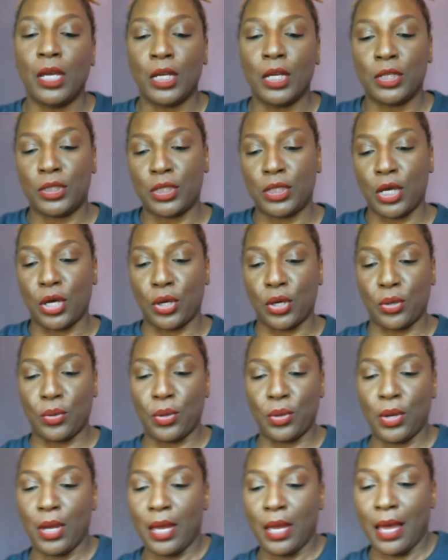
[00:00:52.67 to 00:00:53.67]
So
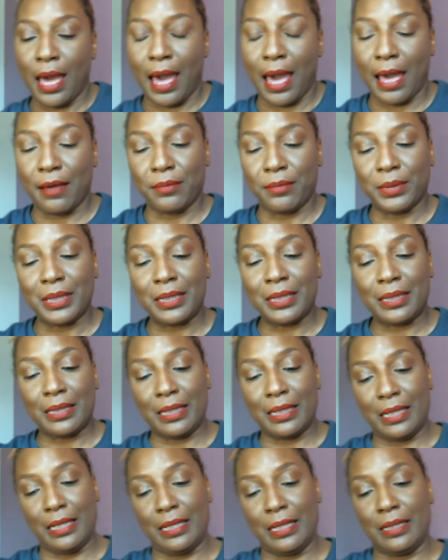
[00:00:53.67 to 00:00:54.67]
I was
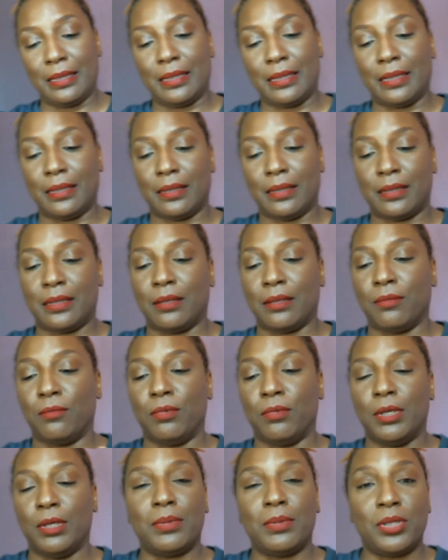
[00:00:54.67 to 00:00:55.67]
sent some
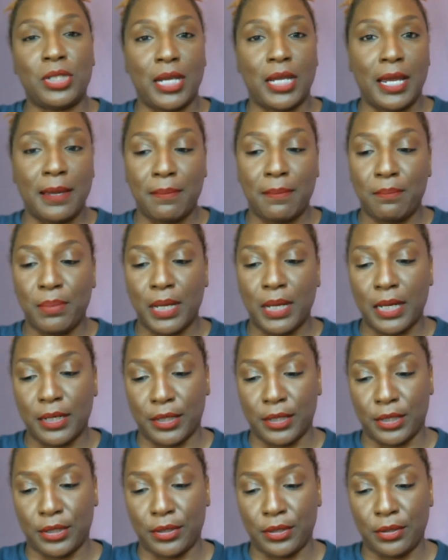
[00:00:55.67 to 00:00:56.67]
whipped shea
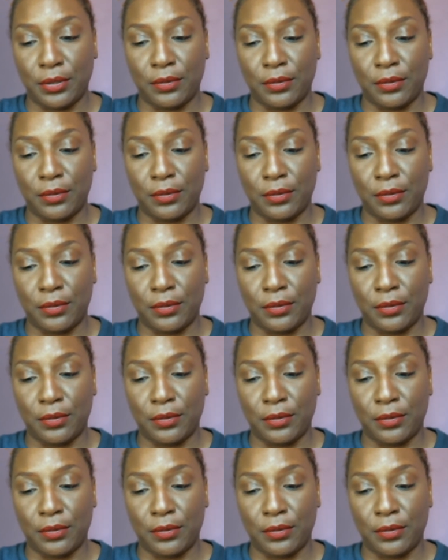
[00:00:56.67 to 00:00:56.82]
butter